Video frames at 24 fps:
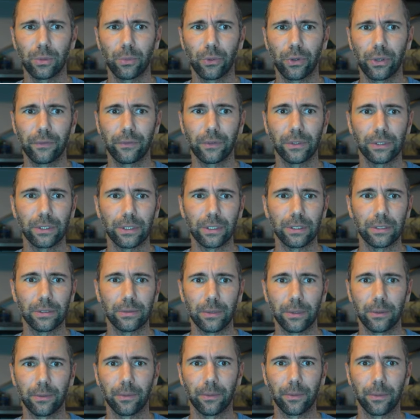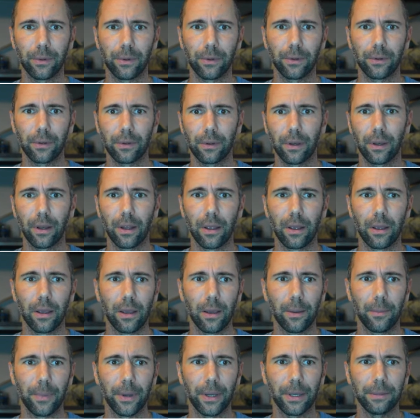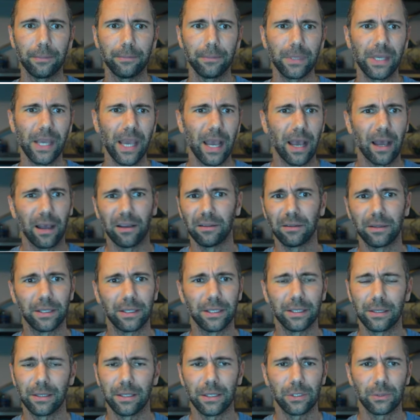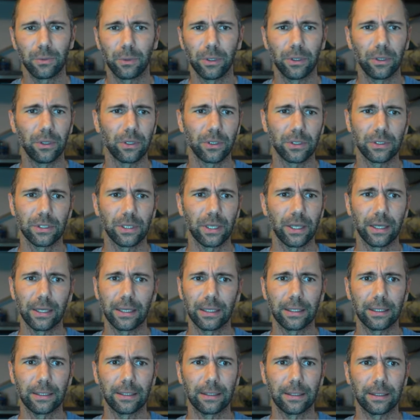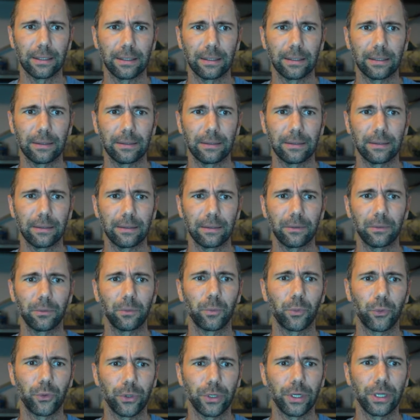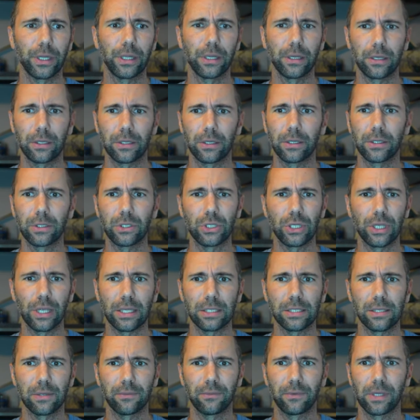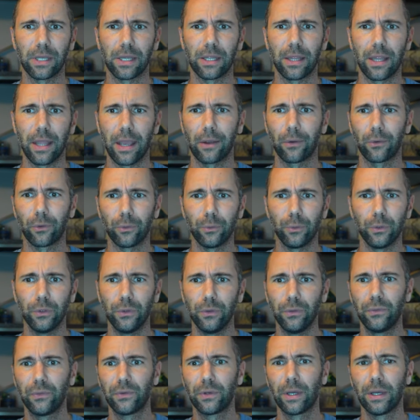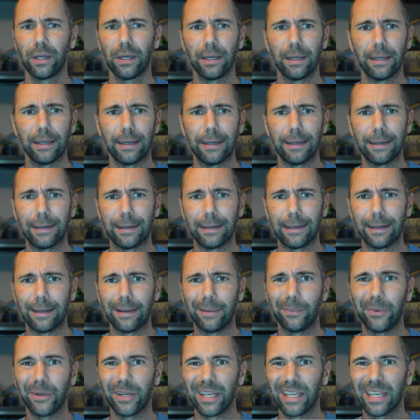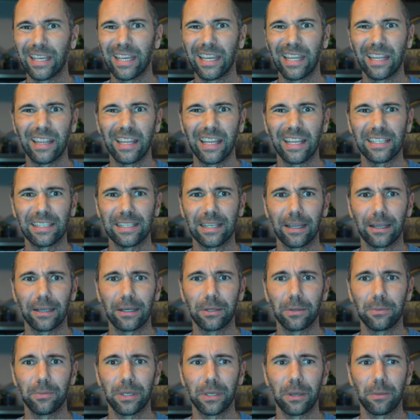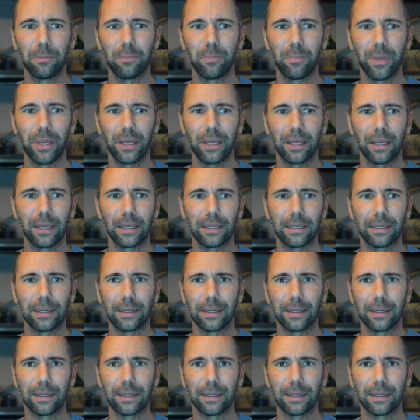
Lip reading: previously. This maybe but yeah, this one looks like a pretty good chance of getting that removed. But again, that's not going to be a big